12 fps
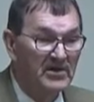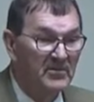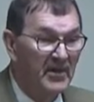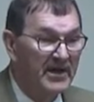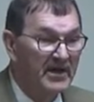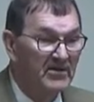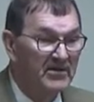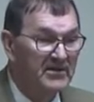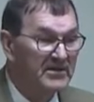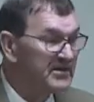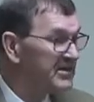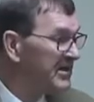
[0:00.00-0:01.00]
waiting
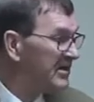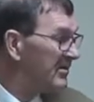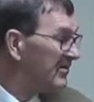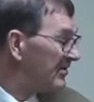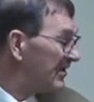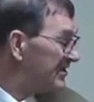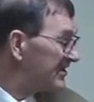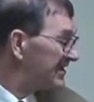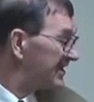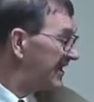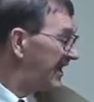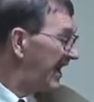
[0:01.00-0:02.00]
on, you know, is this
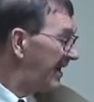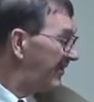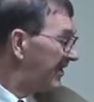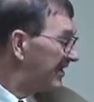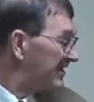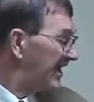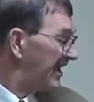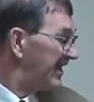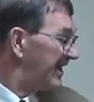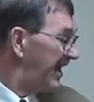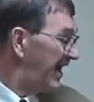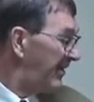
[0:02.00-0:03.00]
going to happen? Is that going
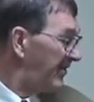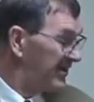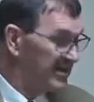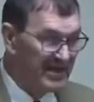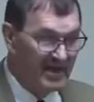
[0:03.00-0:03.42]
to happen?